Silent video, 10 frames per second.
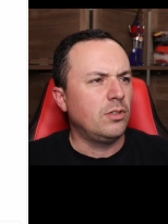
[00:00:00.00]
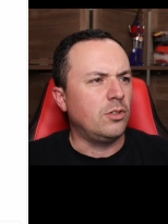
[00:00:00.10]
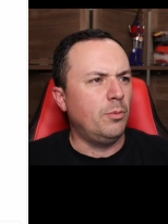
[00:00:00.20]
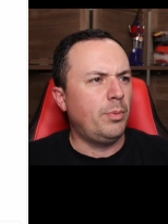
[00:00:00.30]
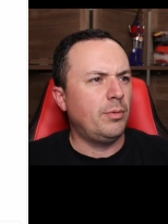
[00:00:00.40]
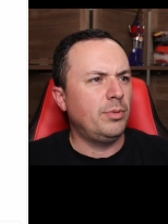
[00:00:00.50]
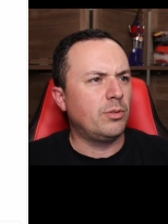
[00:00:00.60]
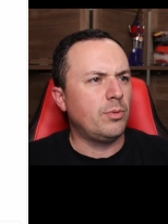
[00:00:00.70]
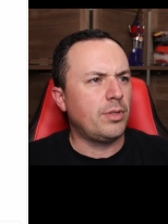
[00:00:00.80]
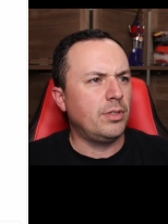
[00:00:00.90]
Go
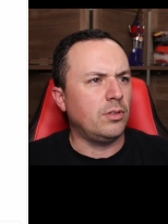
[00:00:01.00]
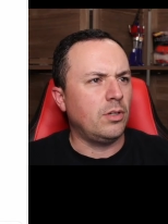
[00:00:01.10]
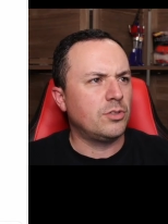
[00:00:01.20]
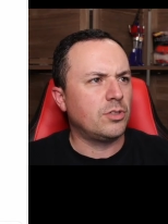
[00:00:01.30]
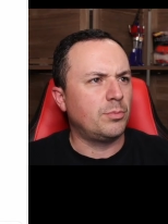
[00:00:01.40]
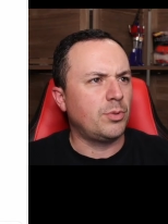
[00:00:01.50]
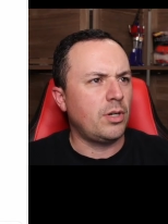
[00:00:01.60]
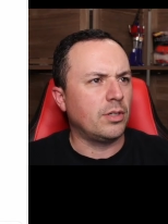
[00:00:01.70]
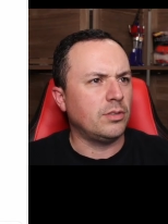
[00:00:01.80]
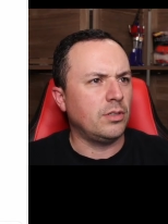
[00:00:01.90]
public with it, launch on
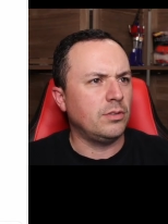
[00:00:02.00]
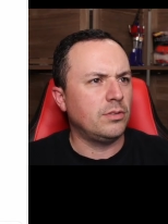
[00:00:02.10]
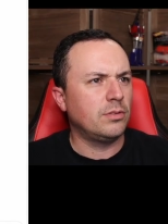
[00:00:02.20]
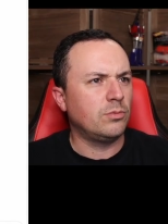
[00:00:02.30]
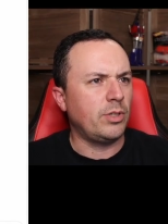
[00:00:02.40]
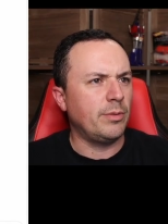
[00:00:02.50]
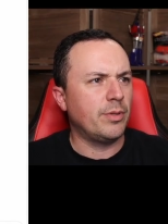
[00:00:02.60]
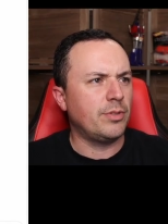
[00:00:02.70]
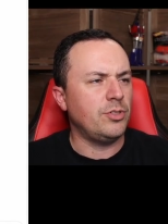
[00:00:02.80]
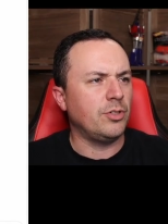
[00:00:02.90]
Product Hunt, write
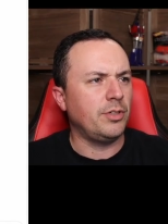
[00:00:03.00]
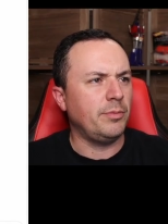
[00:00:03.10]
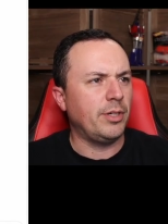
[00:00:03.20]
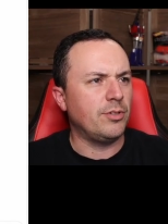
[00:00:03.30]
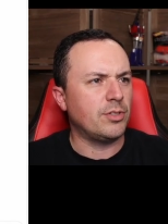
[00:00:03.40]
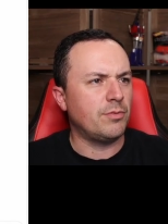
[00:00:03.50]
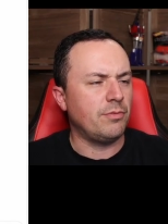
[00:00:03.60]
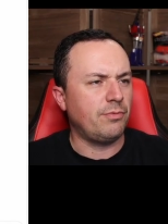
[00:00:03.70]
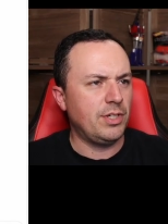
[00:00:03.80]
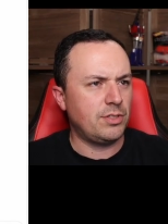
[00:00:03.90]
about the journey, make yourself the
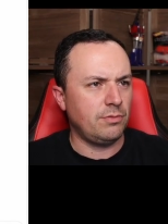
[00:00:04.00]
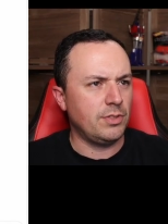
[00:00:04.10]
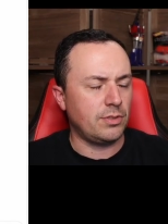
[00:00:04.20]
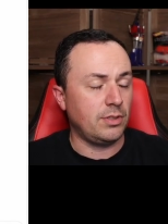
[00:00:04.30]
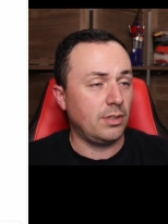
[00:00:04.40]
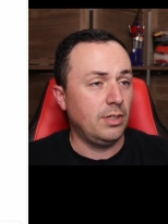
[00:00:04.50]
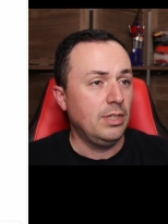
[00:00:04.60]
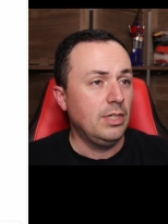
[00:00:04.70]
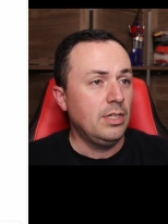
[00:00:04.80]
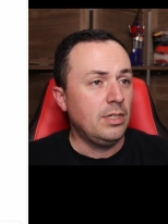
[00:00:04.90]
face of this thing,
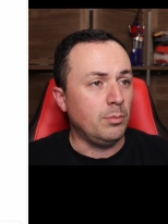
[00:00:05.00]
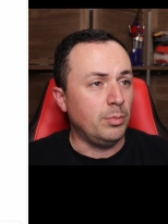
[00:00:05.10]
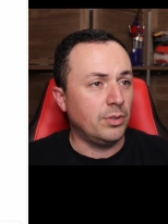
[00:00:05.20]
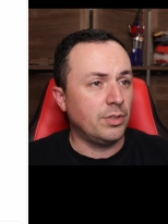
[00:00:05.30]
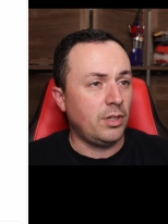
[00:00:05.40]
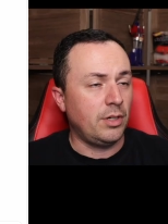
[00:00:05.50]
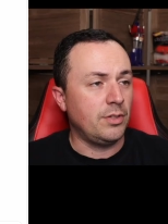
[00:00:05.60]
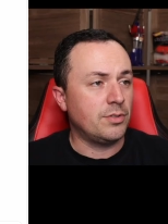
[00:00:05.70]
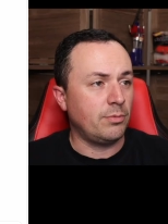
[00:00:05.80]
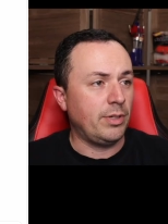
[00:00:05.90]
and build an
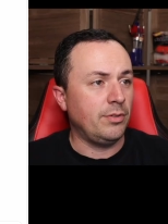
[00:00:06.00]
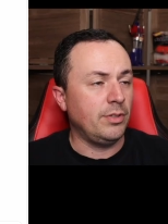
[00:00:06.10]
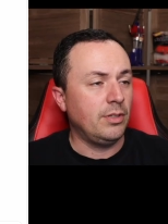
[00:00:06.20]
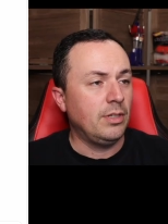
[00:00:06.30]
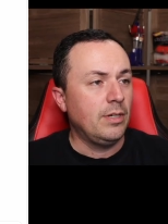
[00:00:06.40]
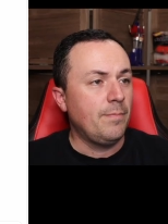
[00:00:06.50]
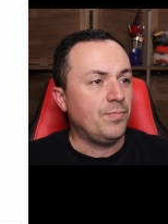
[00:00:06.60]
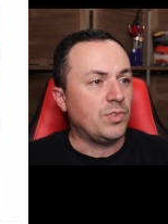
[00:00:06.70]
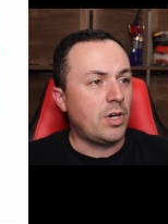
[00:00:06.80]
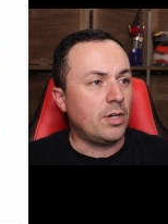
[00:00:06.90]
audience around it.
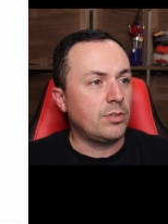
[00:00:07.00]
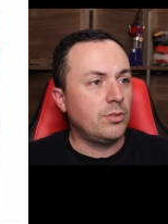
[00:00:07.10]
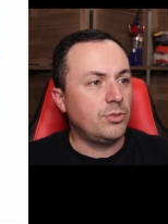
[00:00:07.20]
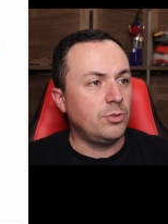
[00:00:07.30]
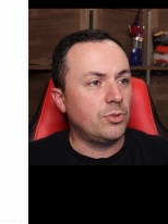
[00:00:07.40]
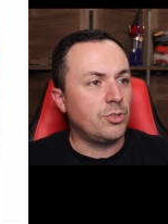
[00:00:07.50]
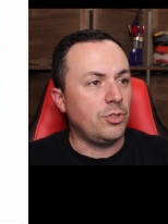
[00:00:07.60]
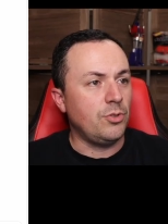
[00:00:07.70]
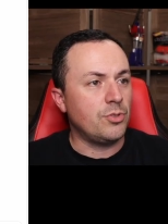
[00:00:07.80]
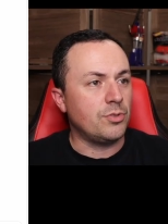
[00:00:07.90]
Talk to those 200
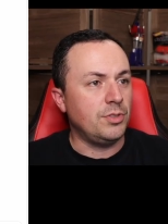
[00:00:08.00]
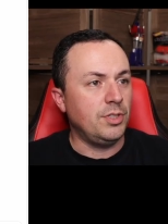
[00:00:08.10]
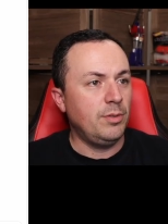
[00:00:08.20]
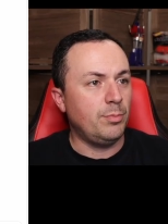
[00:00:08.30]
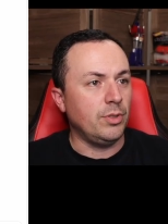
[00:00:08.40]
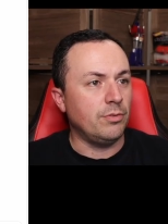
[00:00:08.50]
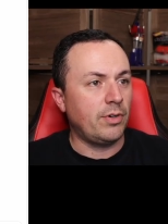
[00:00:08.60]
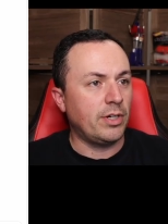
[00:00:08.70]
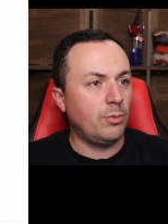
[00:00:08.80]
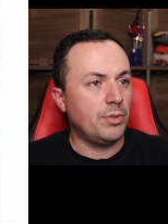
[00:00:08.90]
users deeply,
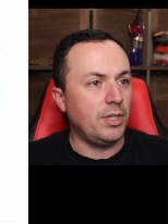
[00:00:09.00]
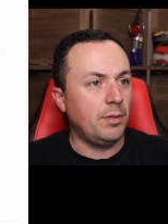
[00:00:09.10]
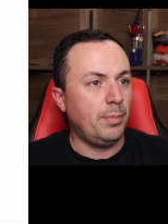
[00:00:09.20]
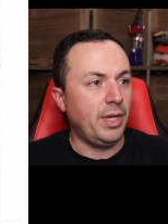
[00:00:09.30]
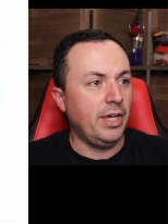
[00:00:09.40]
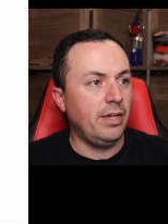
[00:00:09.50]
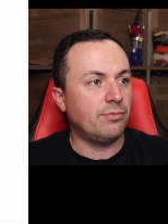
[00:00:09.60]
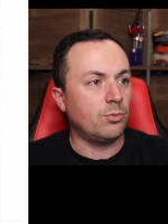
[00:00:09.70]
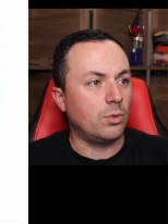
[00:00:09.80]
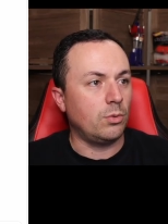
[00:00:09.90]
find out what they'd pay
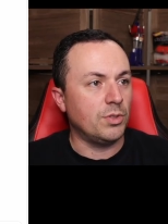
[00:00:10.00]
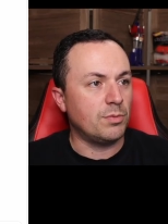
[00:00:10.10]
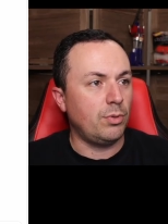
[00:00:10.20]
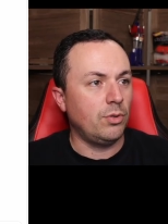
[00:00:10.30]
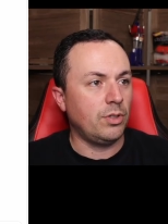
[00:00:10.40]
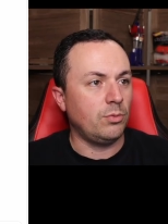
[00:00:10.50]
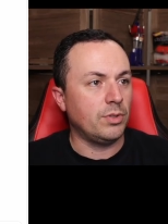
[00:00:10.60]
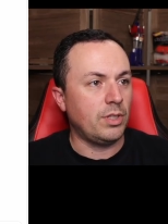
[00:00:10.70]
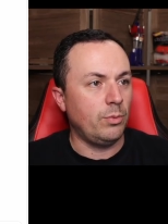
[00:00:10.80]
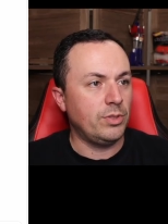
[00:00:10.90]
for, what's broken,
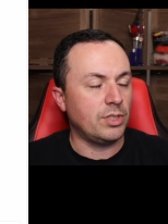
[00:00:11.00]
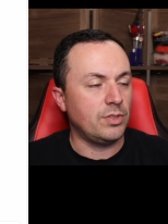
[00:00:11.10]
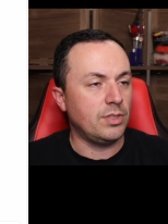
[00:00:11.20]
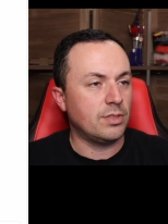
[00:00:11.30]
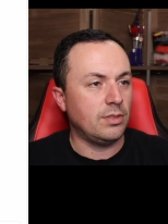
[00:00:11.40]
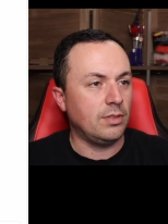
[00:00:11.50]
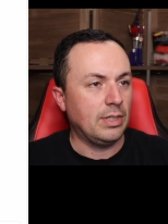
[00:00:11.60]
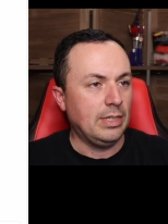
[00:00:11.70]
what they wish existed,